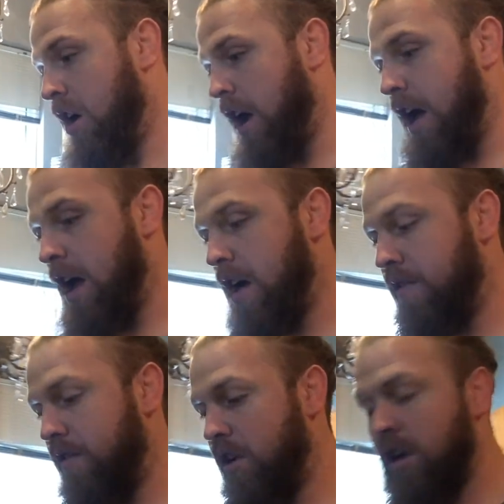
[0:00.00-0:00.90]
I
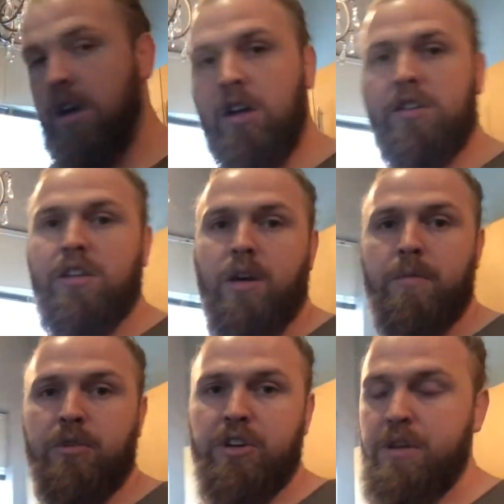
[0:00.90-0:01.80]
have some
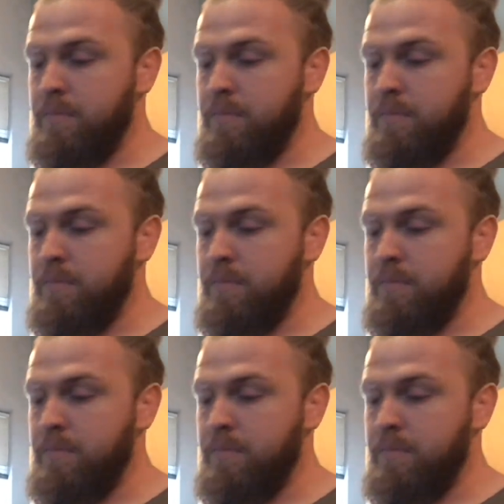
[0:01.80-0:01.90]
green